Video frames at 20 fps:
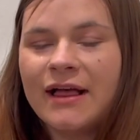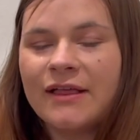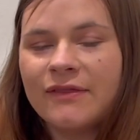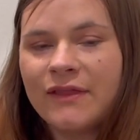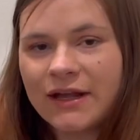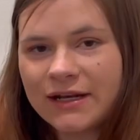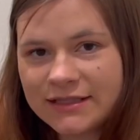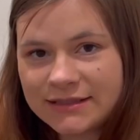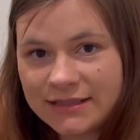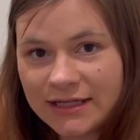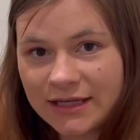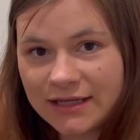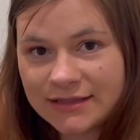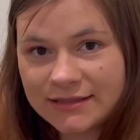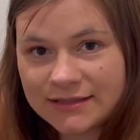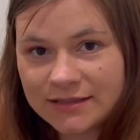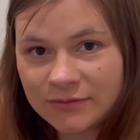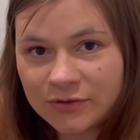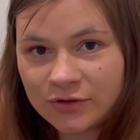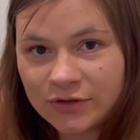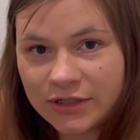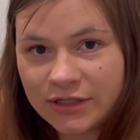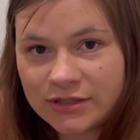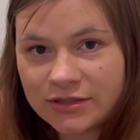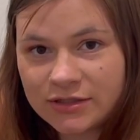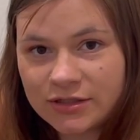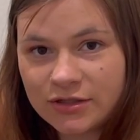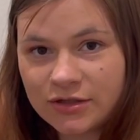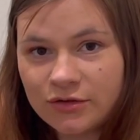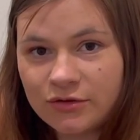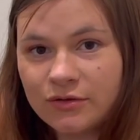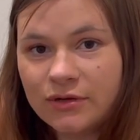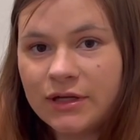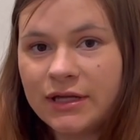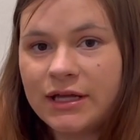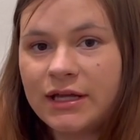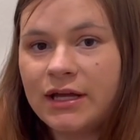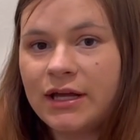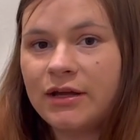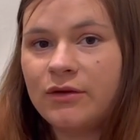That has taken some learning to do
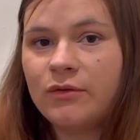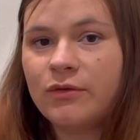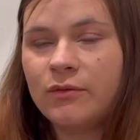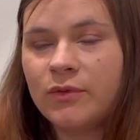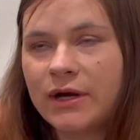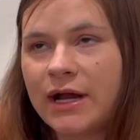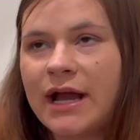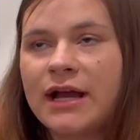where